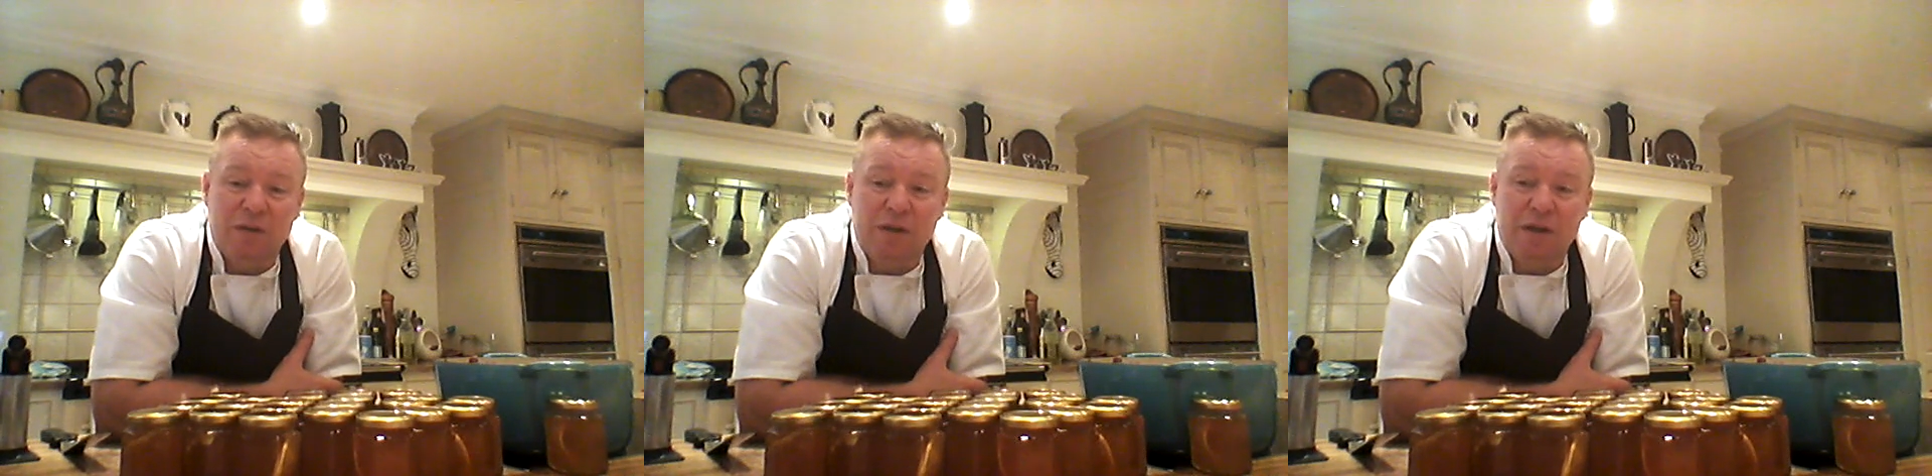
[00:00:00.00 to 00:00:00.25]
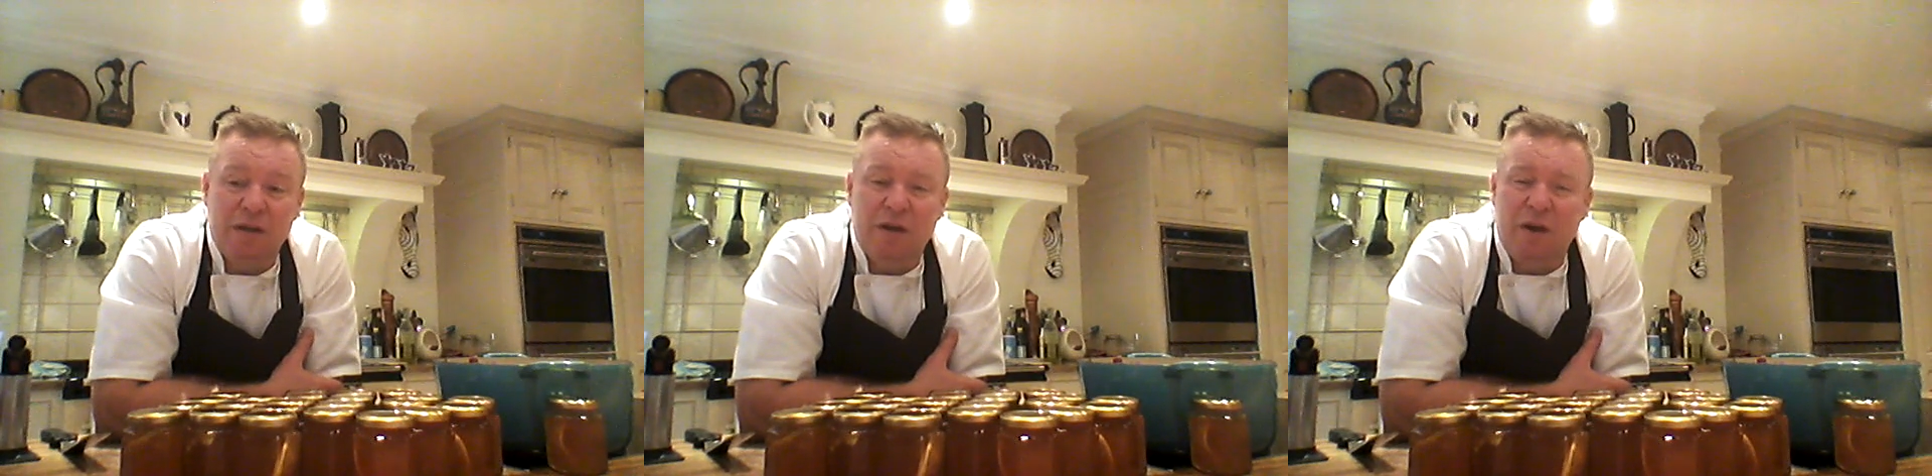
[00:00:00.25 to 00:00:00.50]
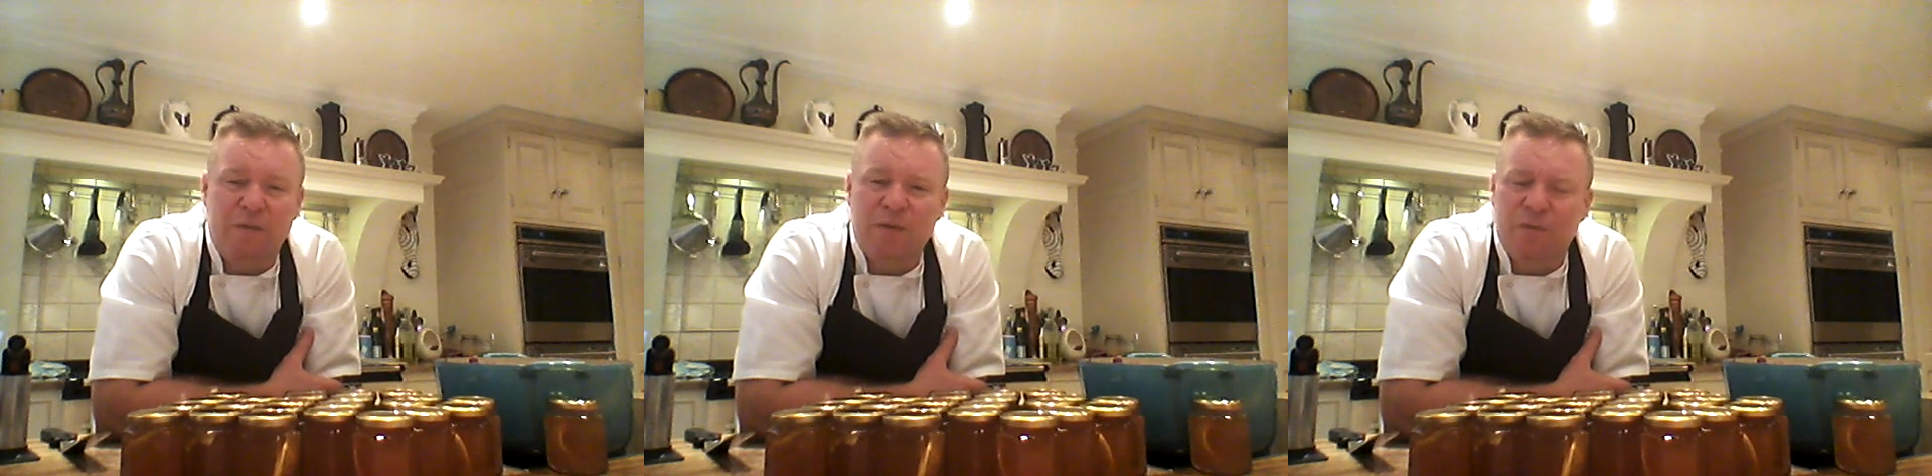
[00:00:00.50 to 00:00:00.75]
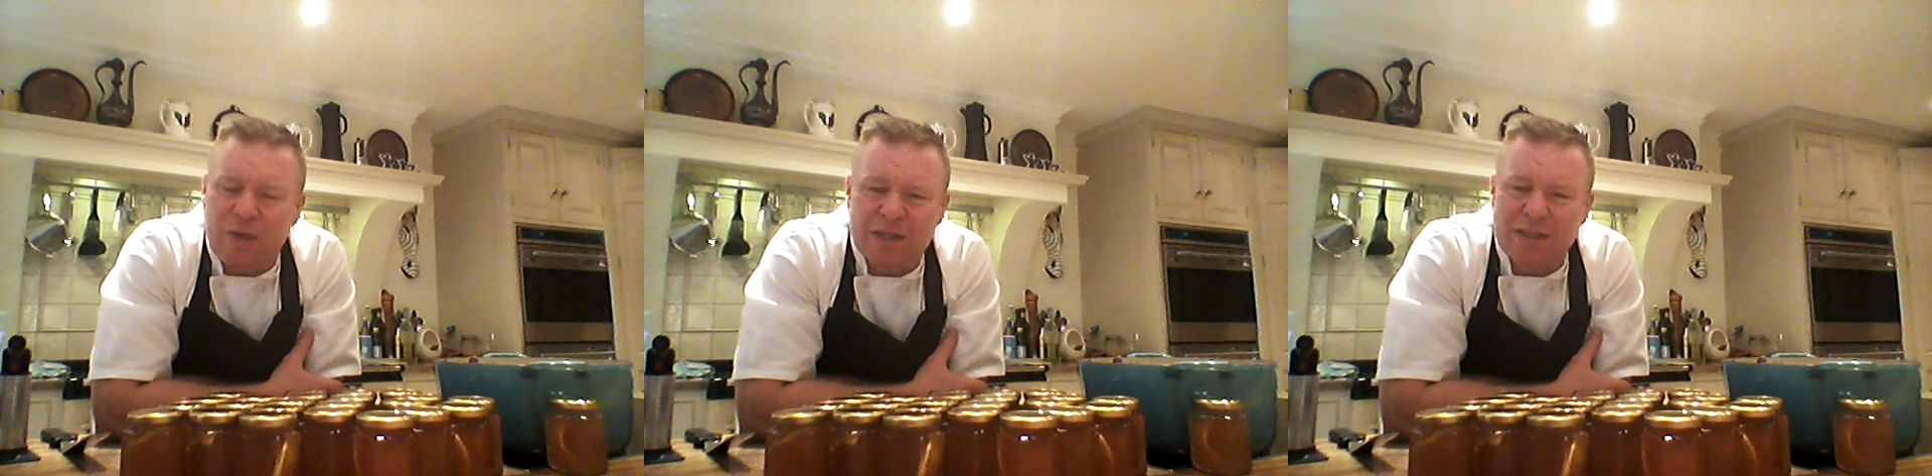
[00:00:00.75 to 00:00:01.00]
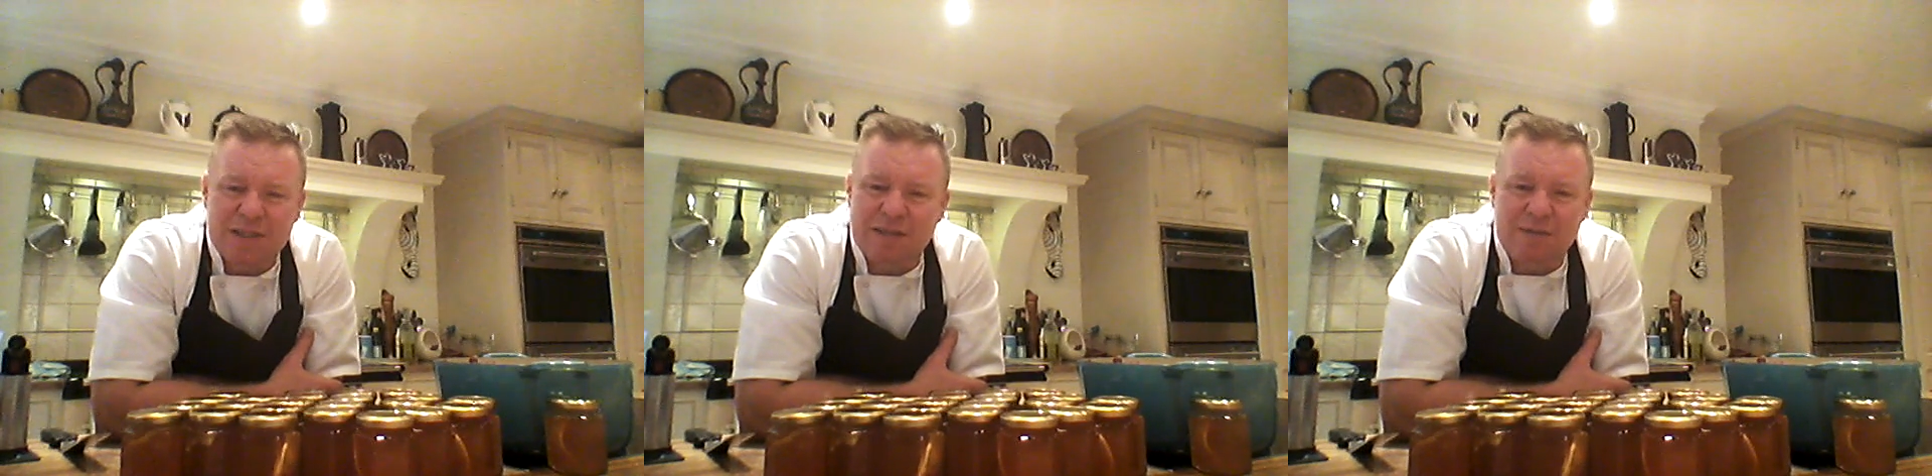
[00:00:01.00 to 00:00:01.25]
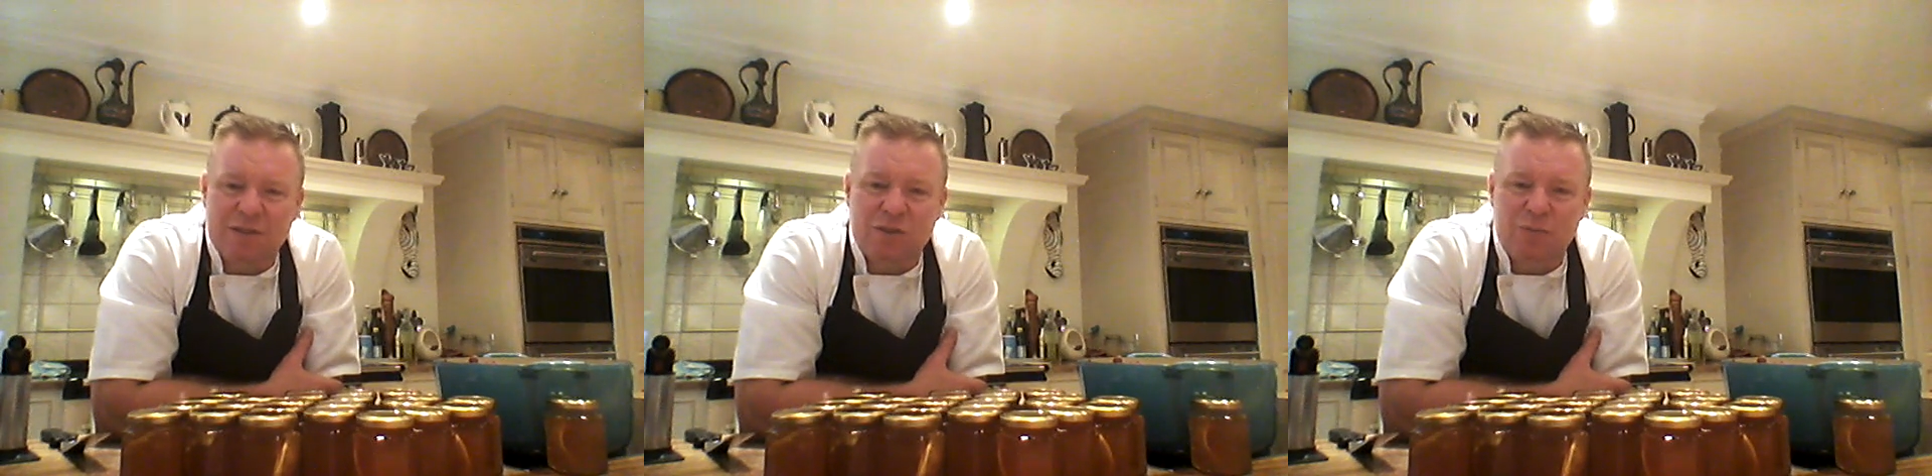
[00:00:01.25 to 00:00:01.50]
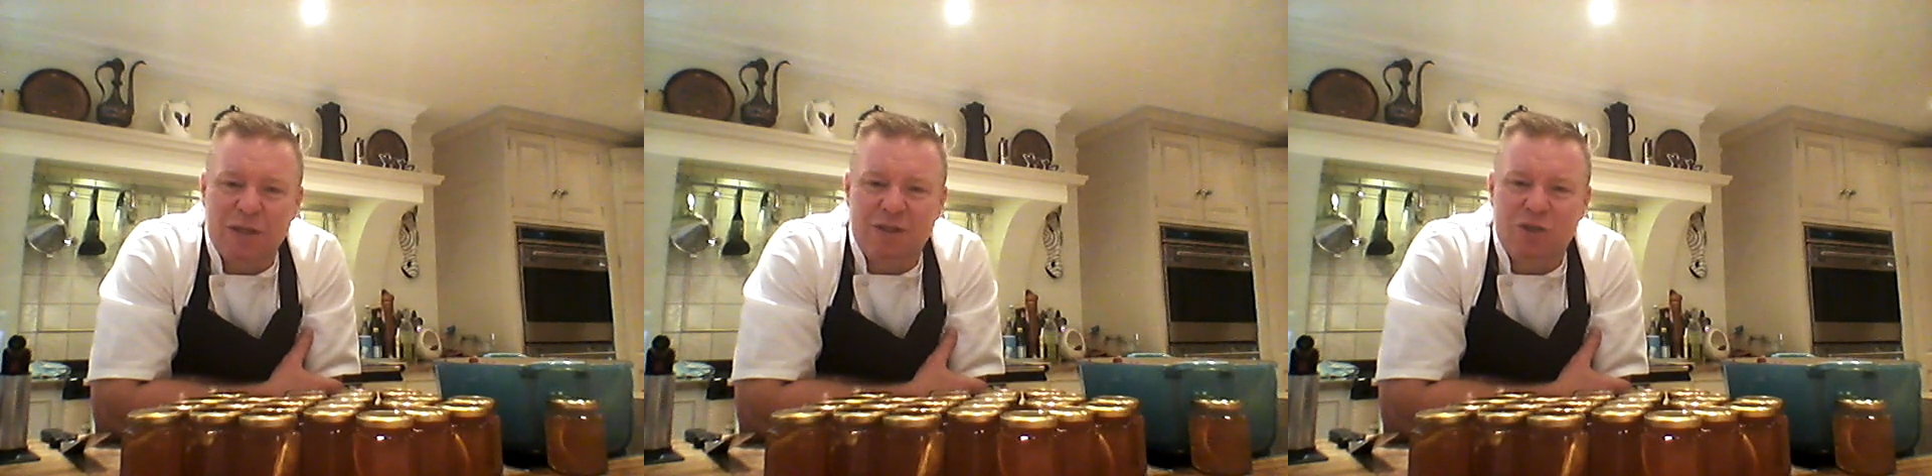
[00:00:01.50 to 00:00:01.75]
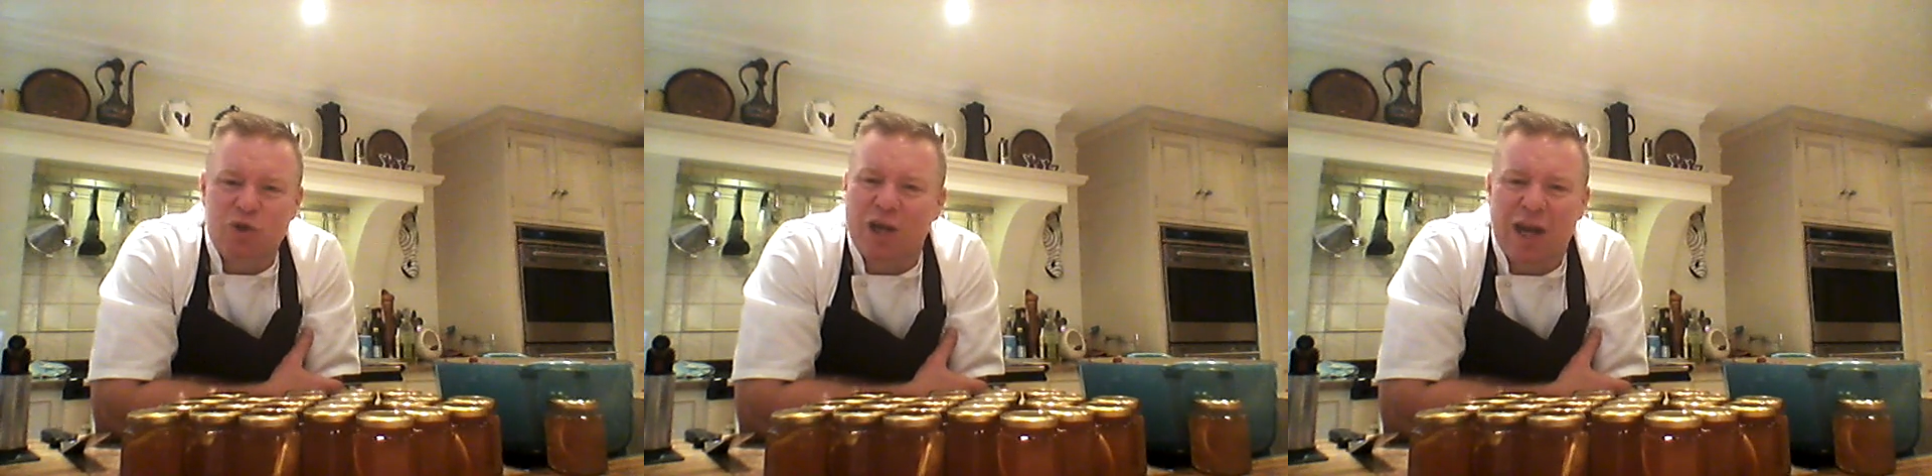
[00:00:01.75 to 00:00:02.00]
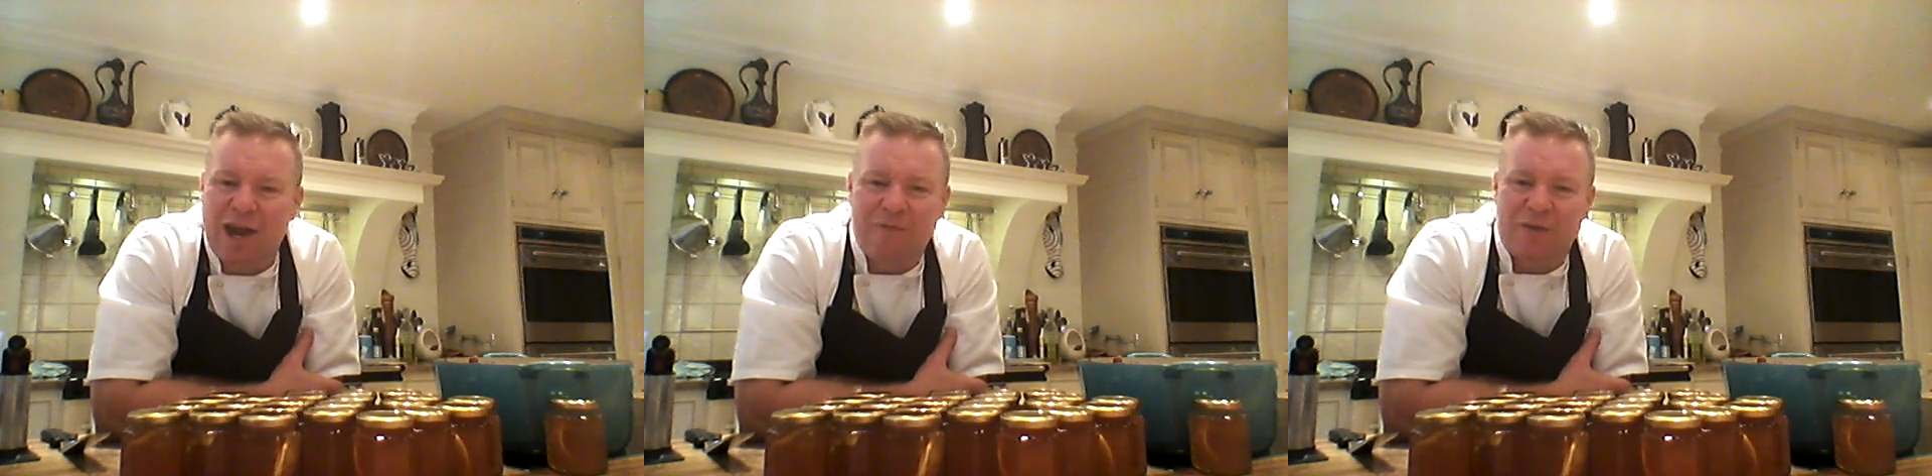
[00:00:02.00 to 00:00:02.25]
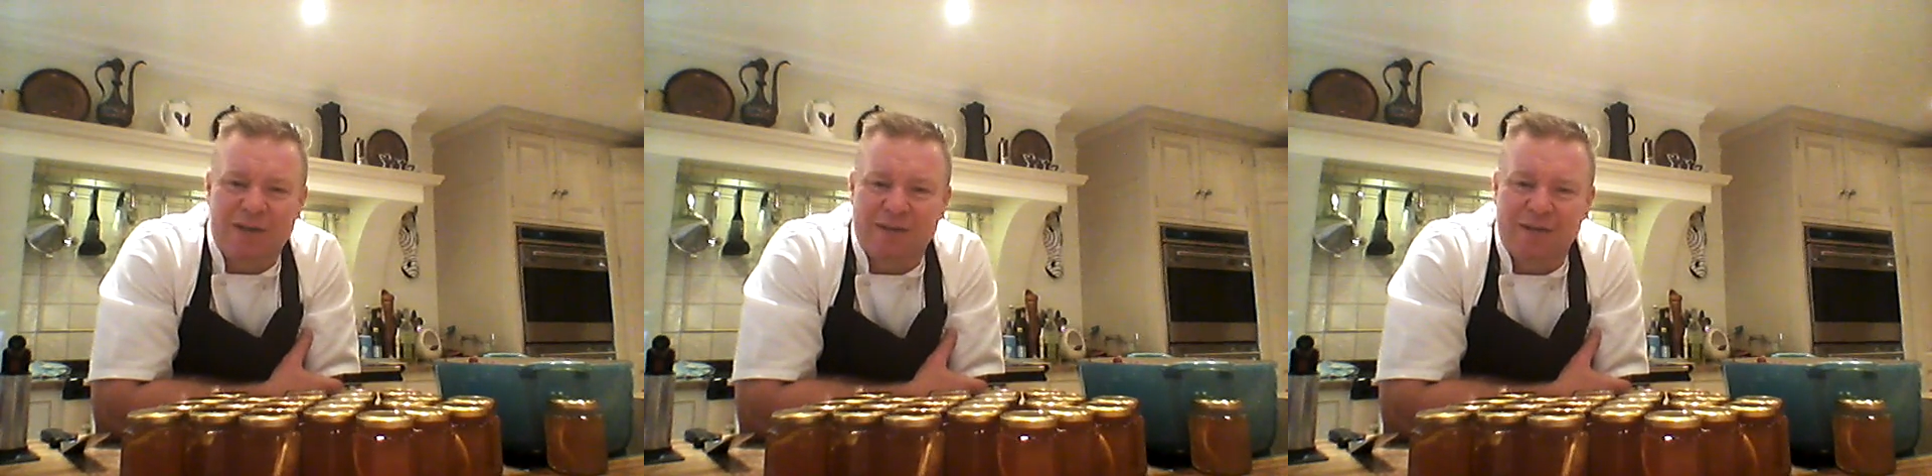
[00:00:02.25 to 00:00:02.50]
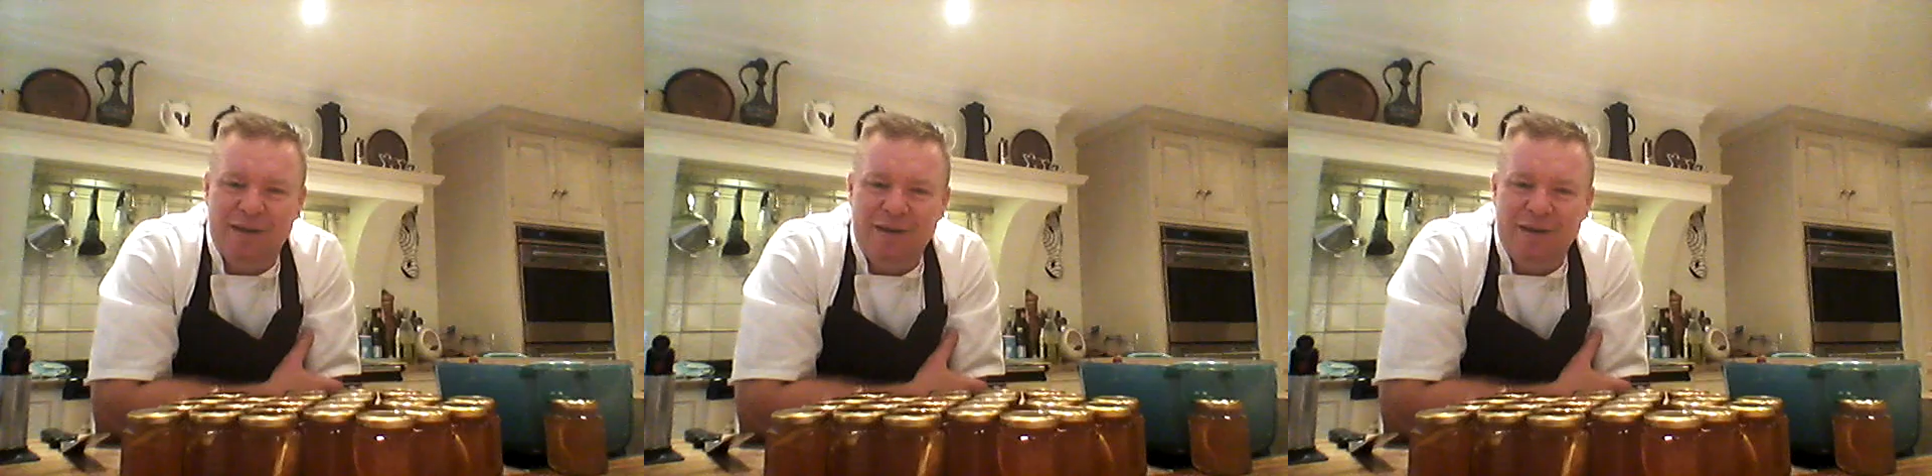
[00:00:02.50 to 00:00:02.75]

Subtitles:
You know, if you fancy something to eat, you can have it.